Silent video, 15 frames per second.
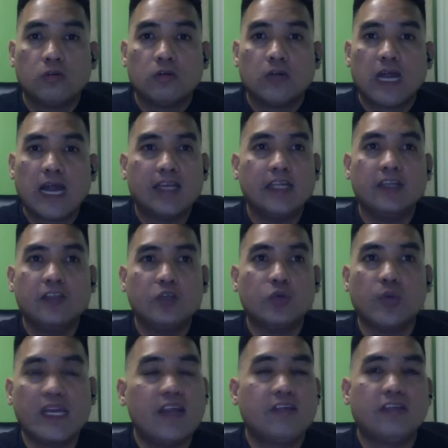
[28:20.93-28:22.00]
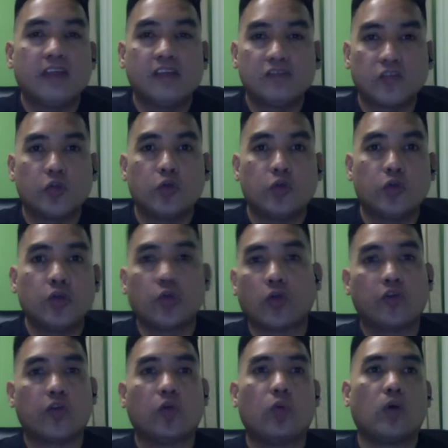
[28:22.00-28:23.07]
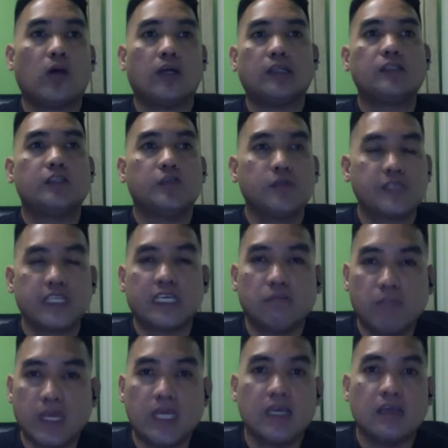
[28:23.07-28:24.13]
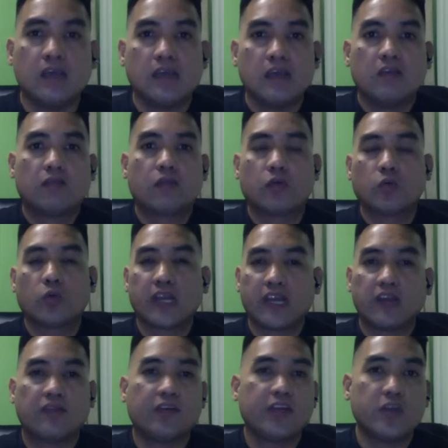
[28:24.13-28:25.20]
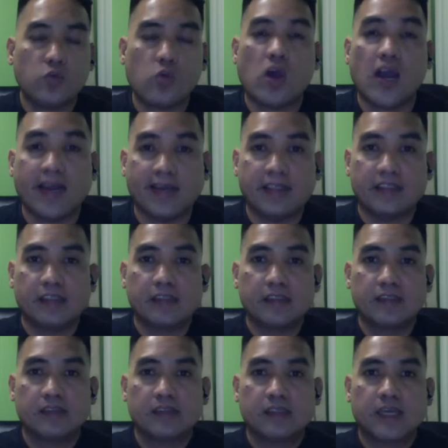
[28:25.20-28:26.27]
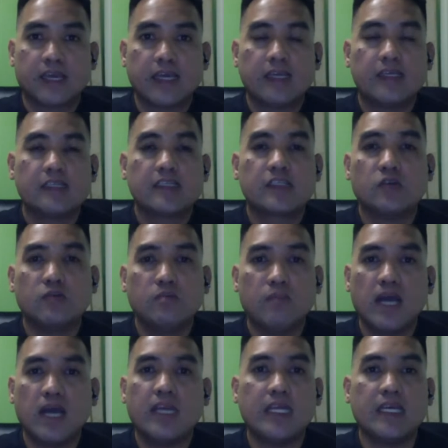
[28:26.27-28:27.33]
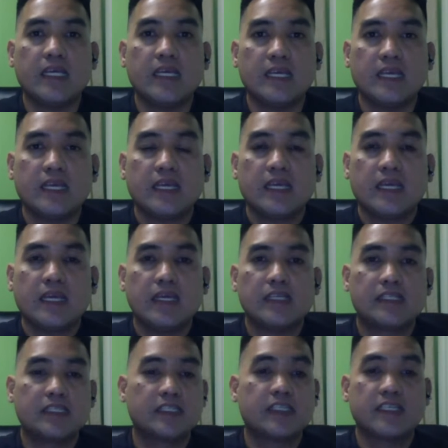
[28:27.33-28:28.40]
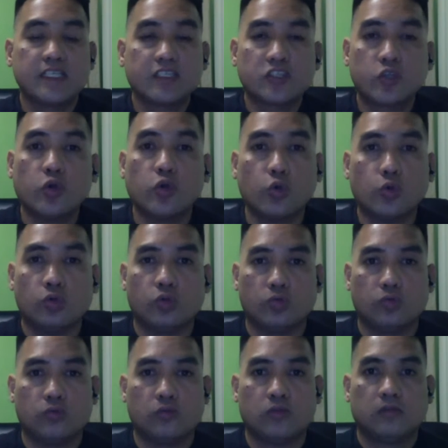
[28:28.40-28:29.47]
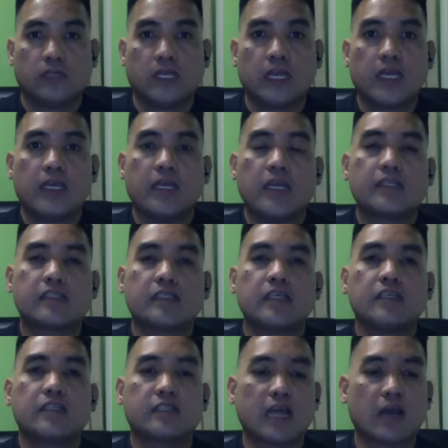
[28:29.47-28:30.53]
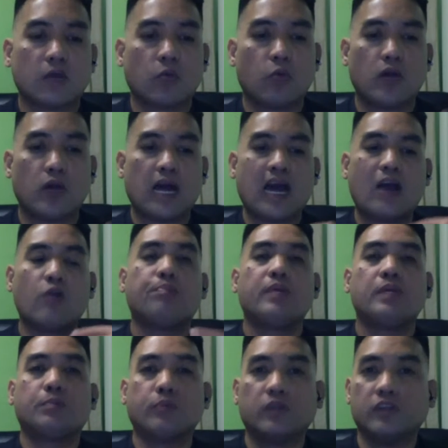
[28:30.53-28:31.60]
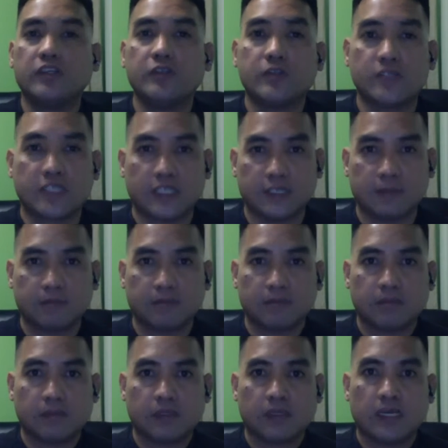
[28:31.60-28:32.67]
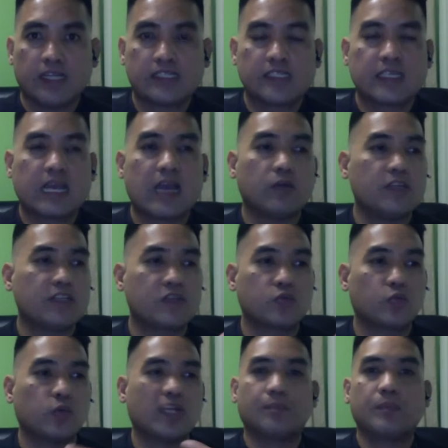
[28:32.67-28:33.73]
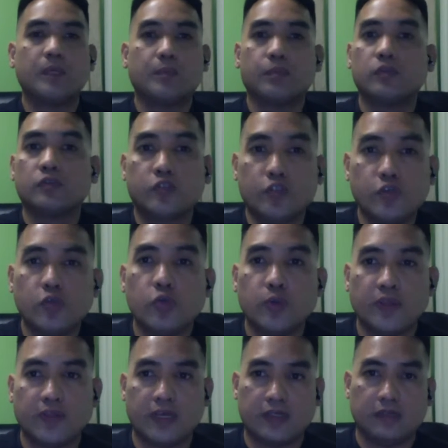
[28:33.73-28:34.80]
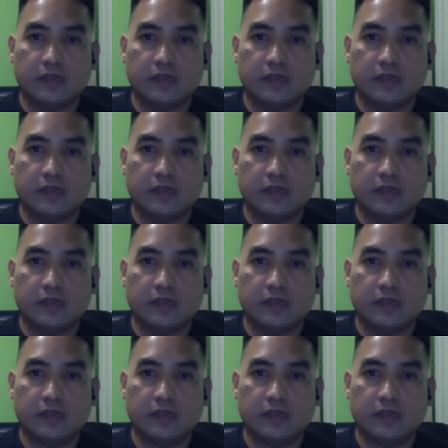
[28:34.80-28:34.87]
I didn't do anything to you. You're the one using me for whatever you want. Okay? So money is just a tool. Okay? It's how people use it. It's what people do with it.